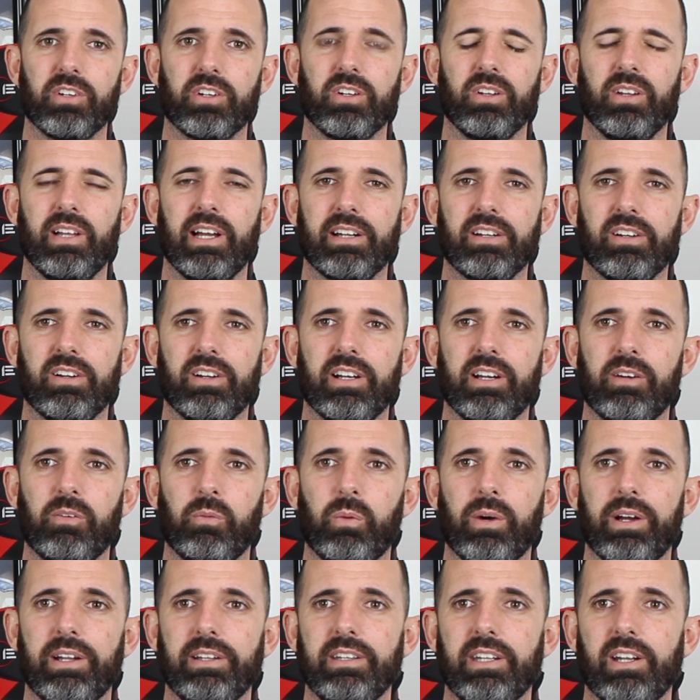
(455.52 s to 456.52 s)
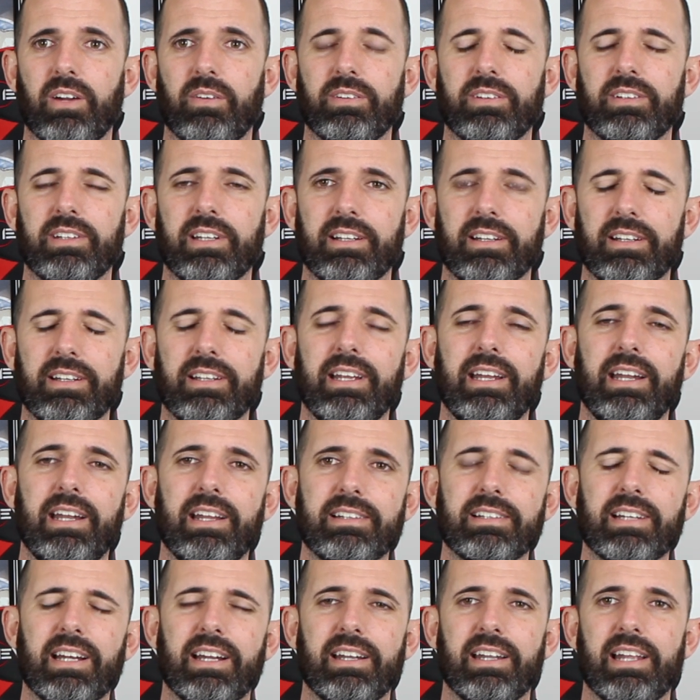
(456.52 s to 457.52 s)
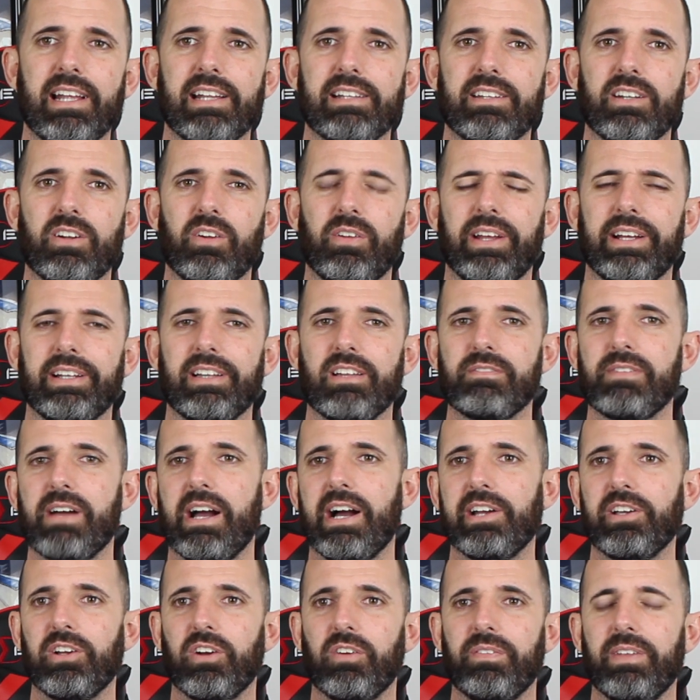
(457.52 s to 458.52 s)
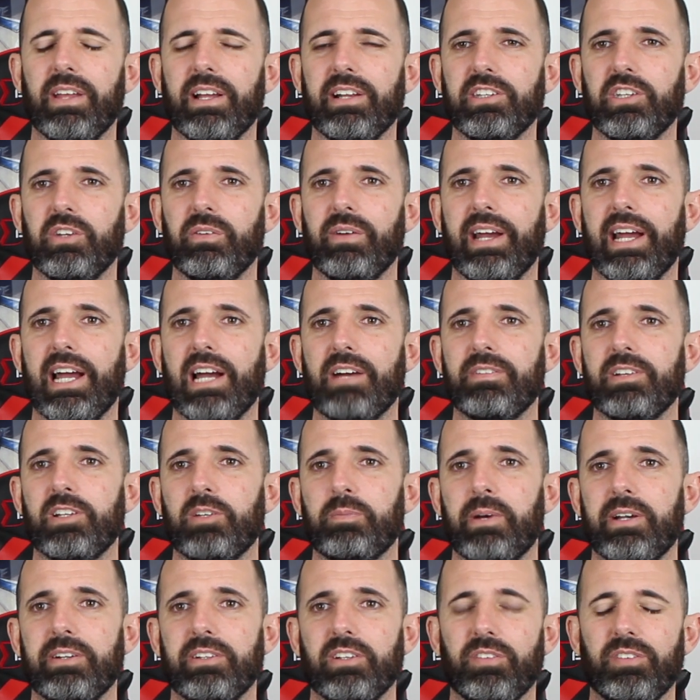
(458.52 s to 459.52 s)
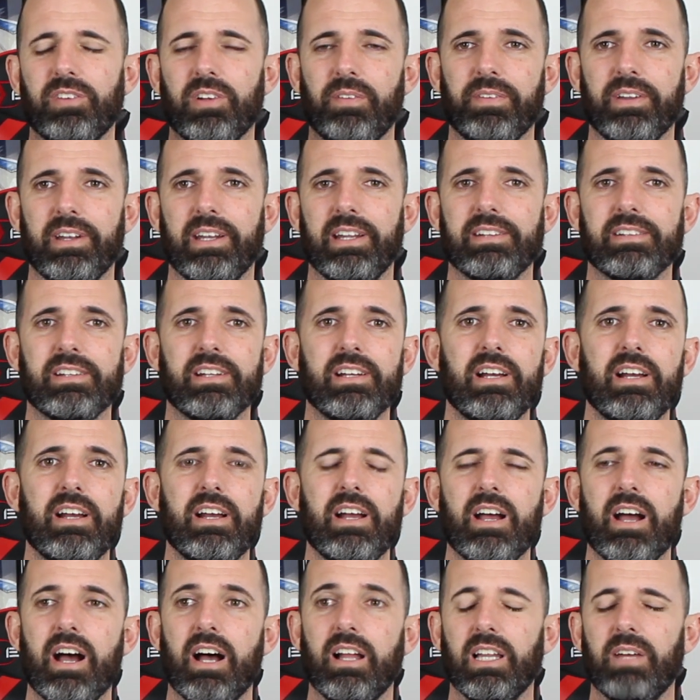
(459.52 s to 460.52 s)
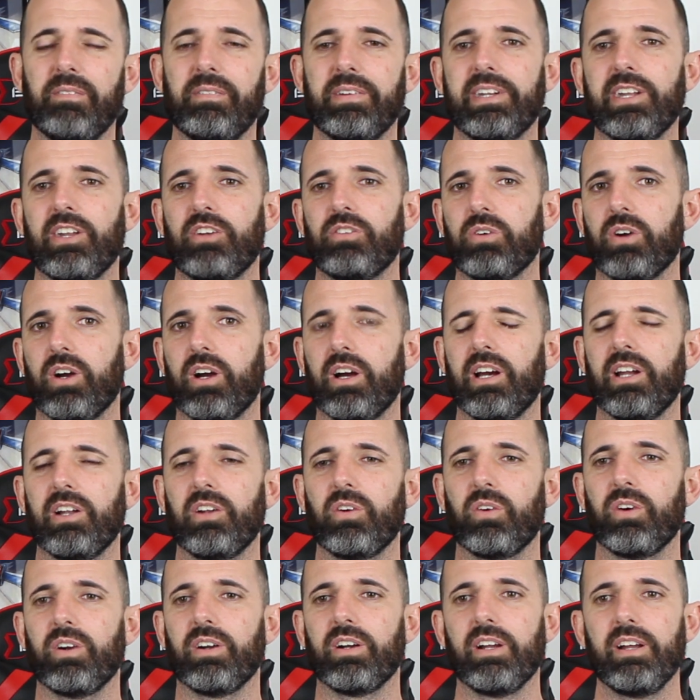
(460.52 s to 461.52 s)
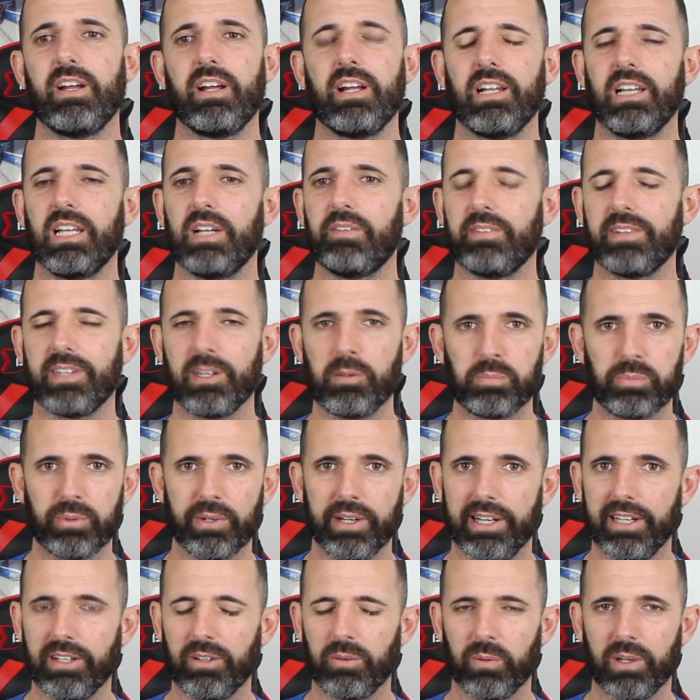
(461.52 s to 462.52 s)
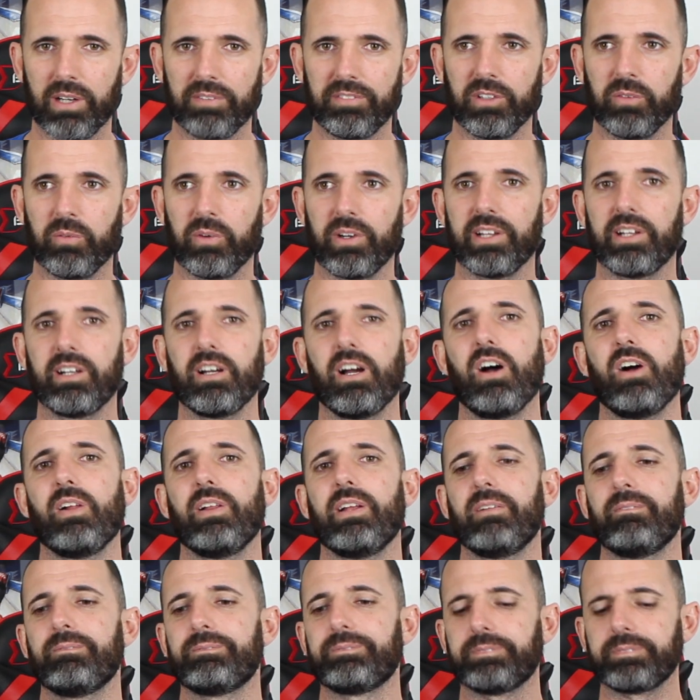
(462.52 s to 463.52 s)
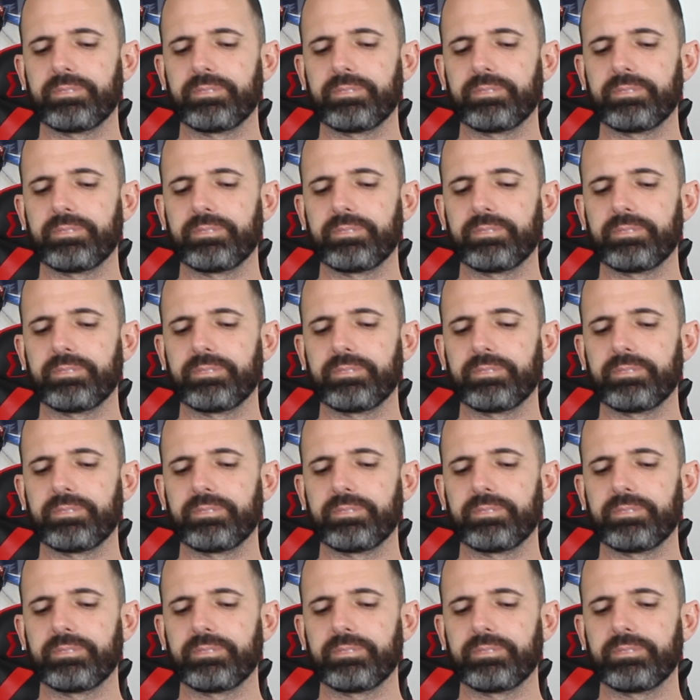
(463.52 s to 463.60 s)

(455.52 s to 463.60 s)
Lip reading: a collector it is kind of nice to know like the value of things you have, especially if something is a limited run or limited print, whatever you want to call it.